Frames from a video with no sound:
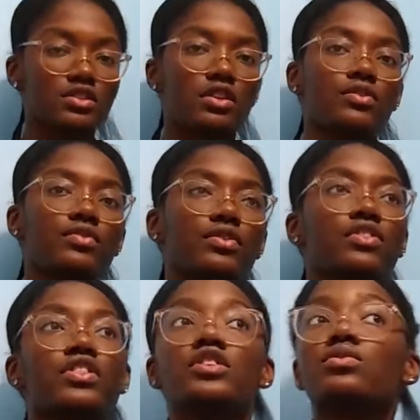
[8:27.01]
So
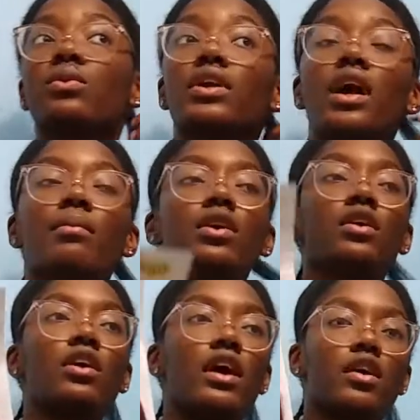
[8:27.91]
for this one, I'm
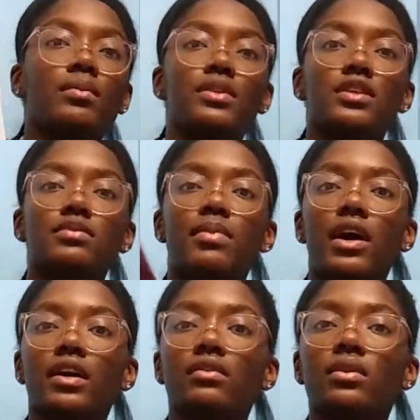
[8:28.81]
gonna open this
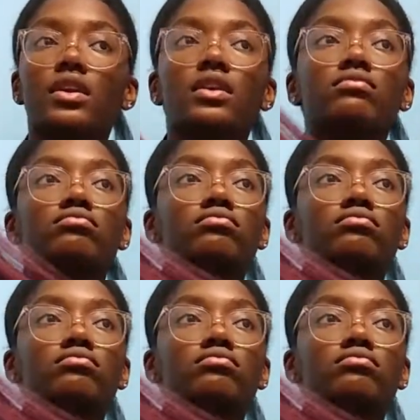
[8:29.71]
back, you know?